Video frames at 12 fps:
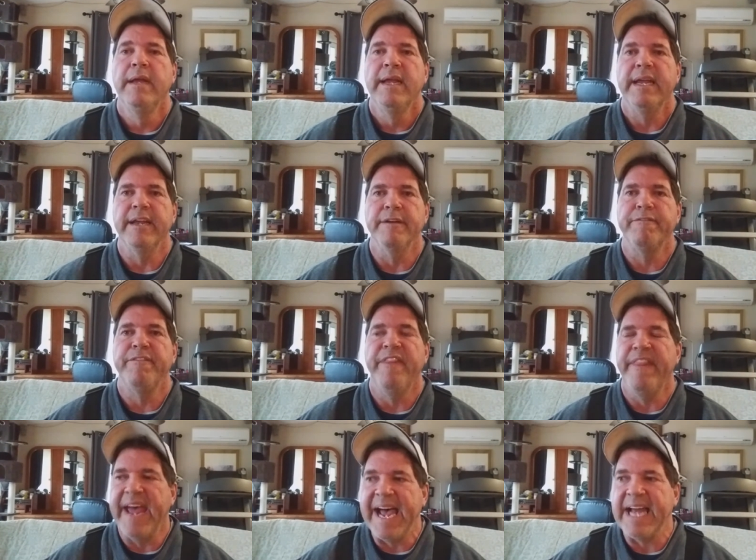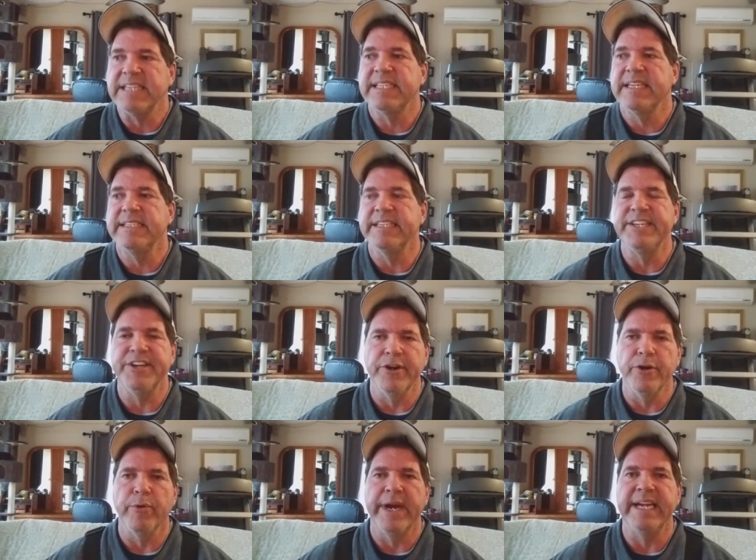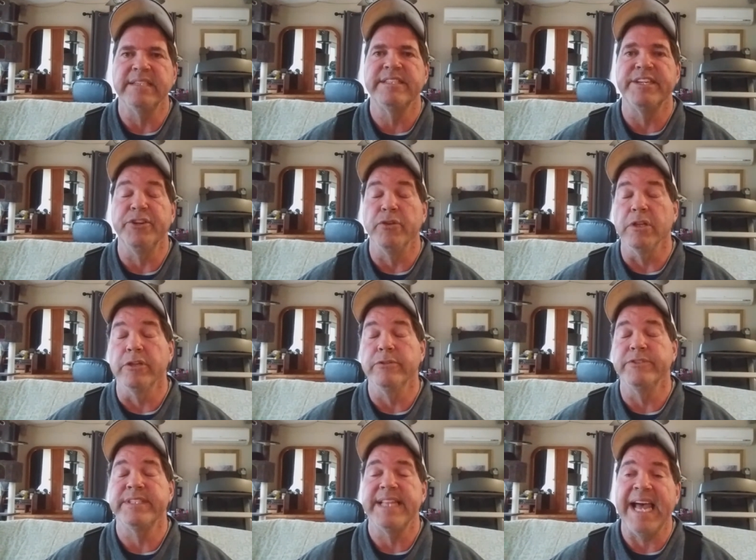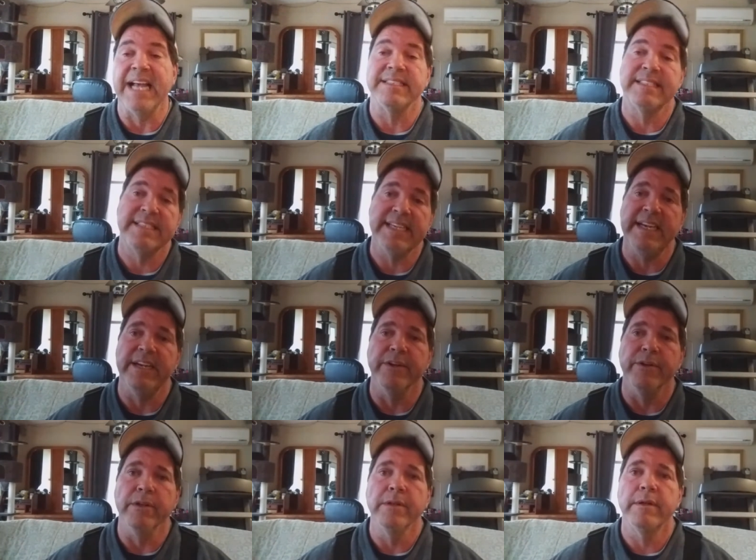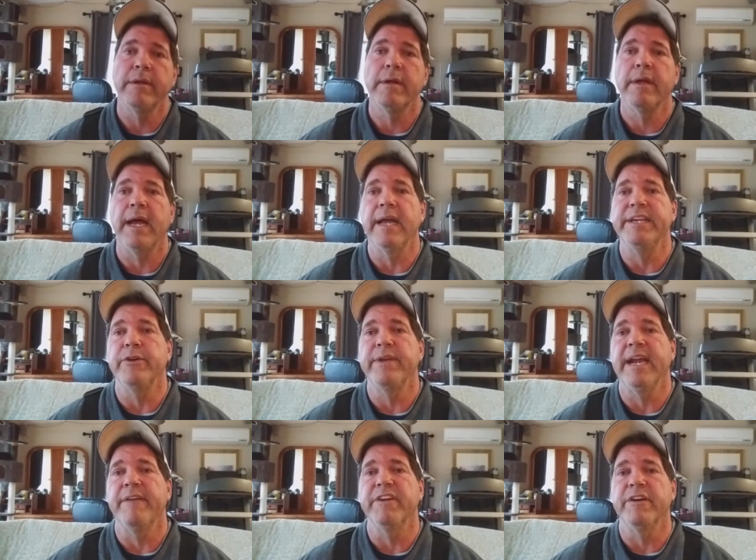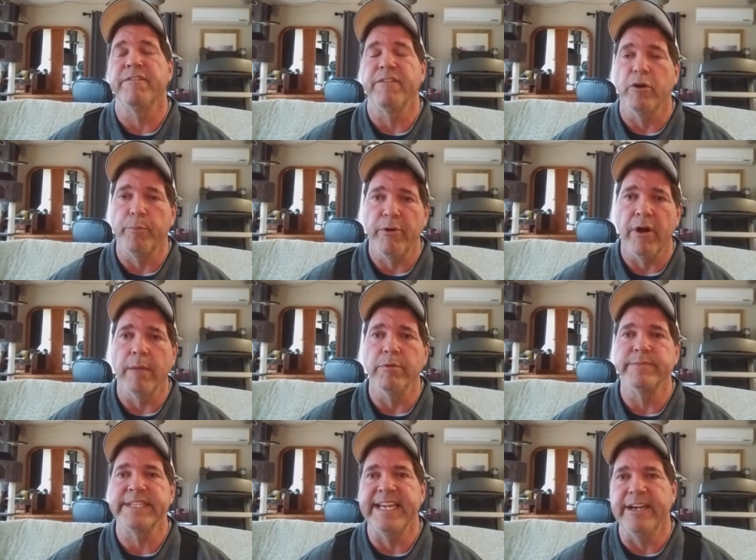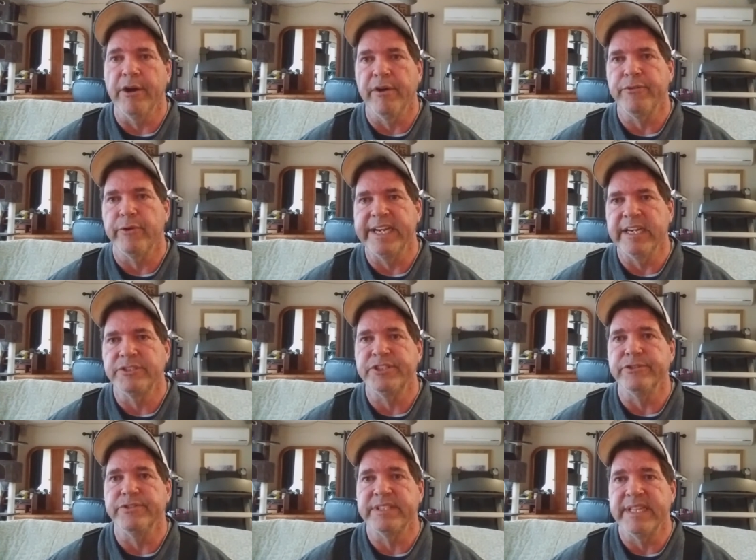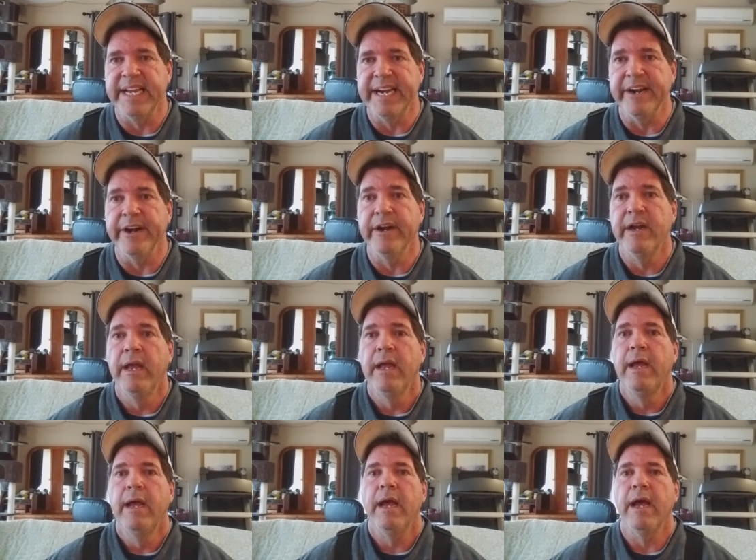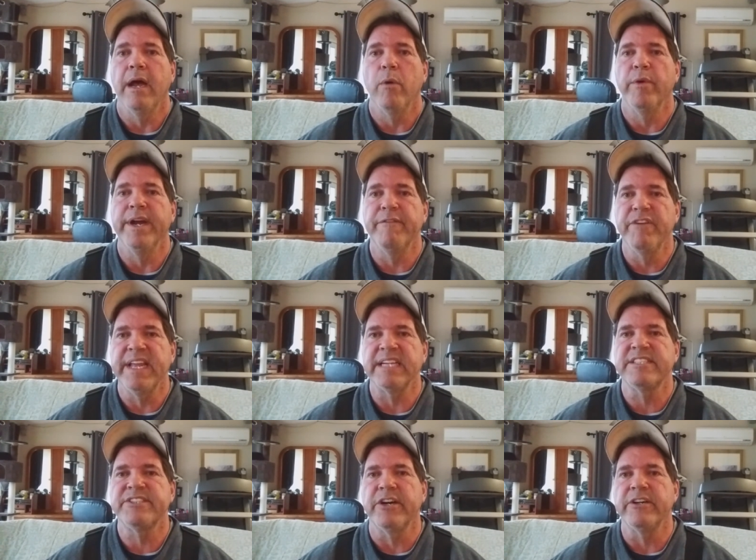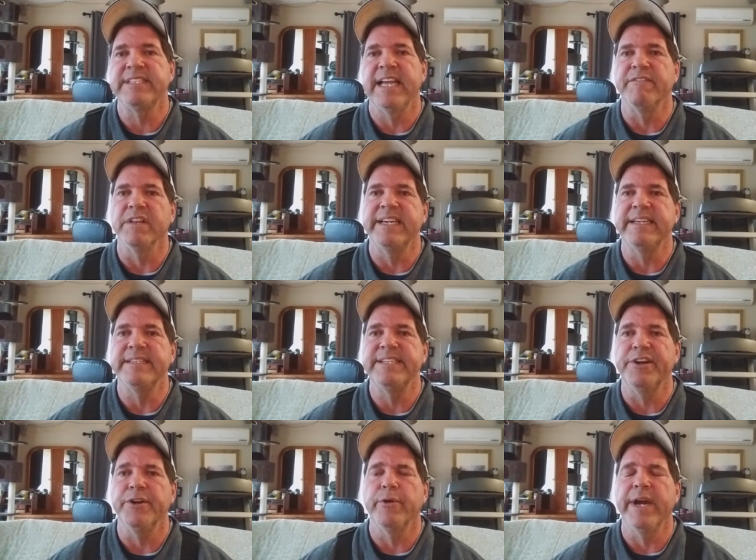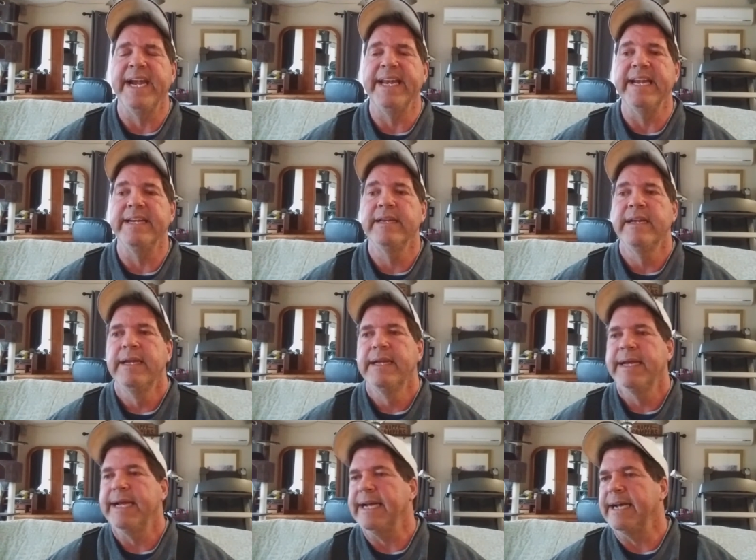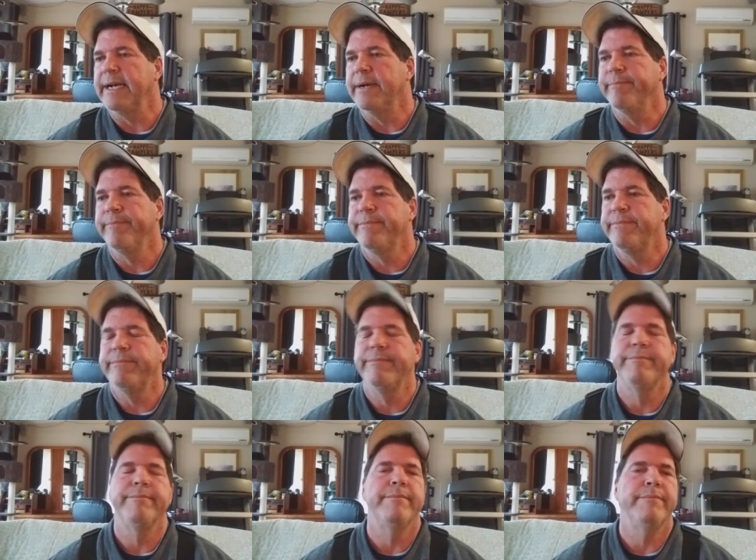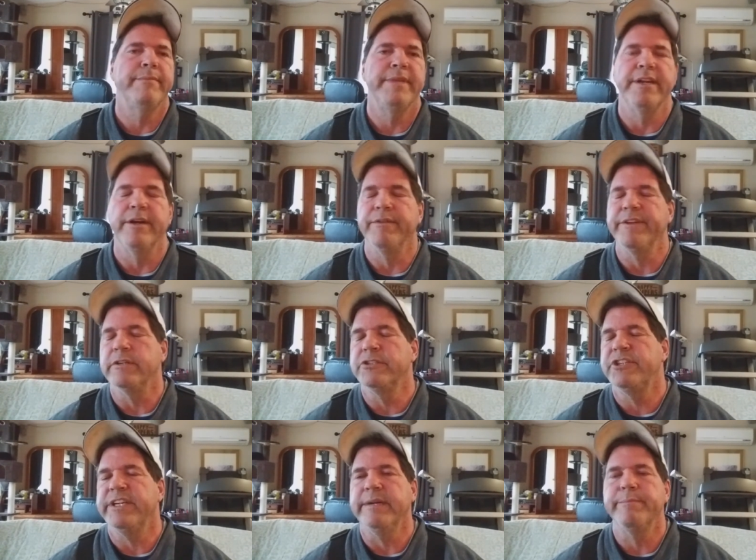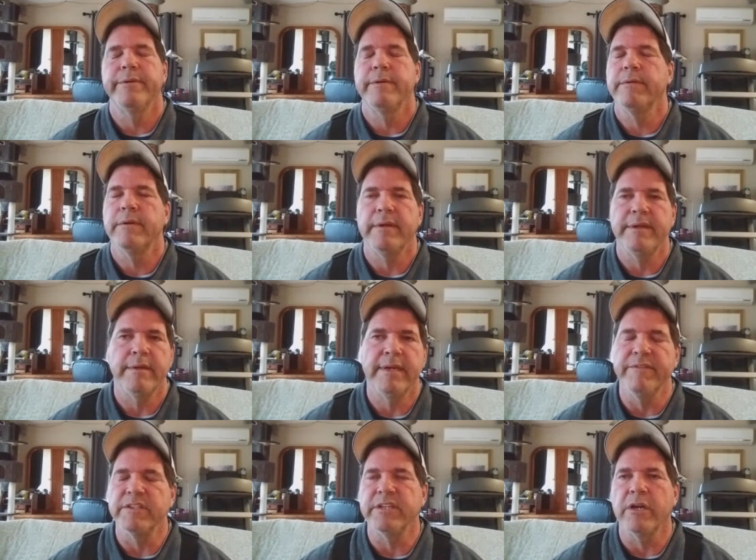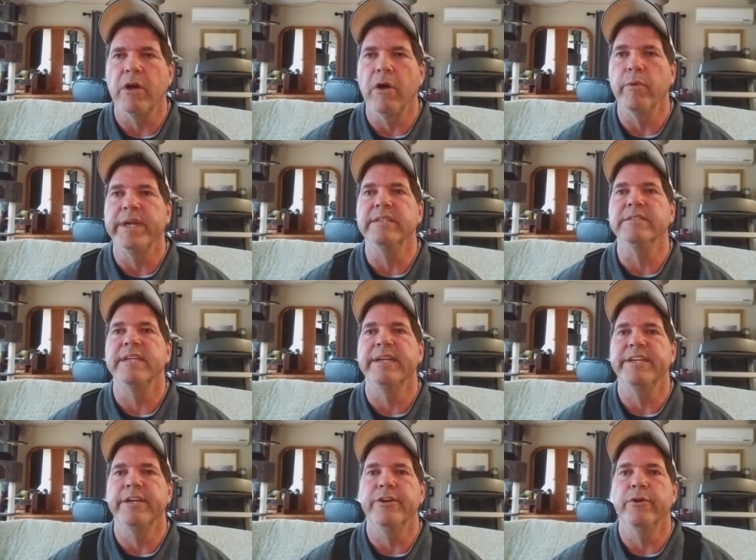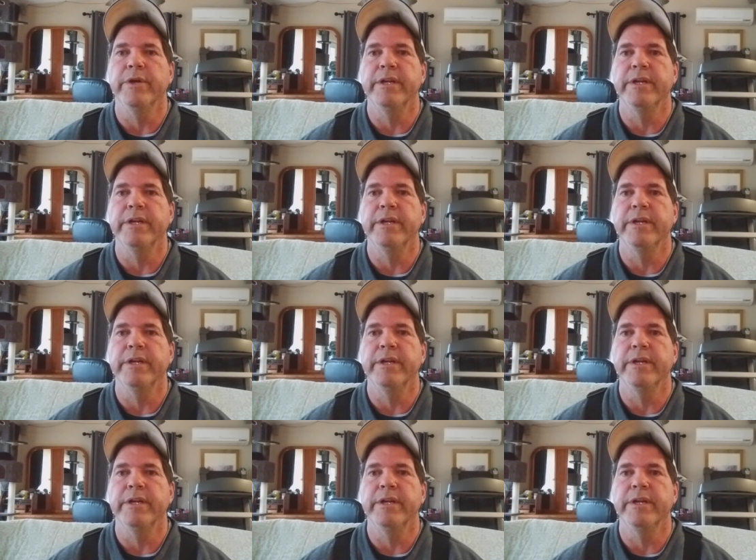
If that deteriorates and you lose that seal, you can have airflow problems, ER3 issues there. Whenever that starts heavily deteriorating, they're cheap. Give us a call, we can send you a new